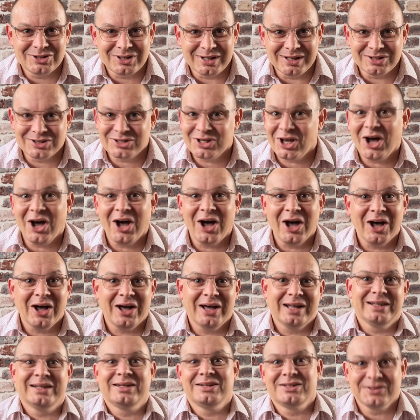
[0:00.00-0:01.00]

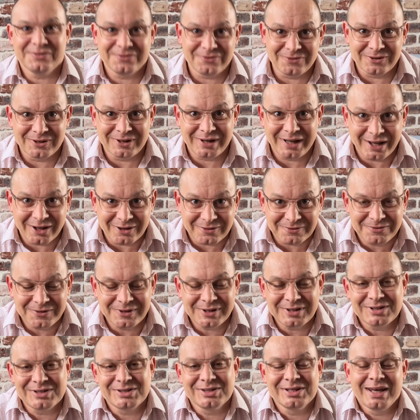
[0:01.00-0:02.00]
entirely different
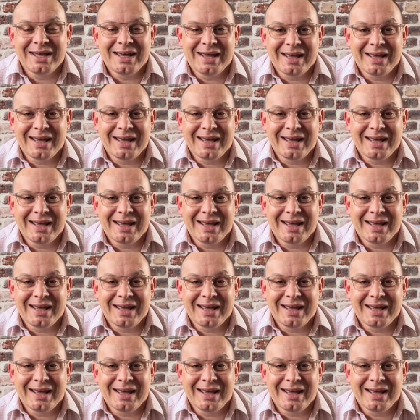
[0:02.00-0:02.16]
outfits,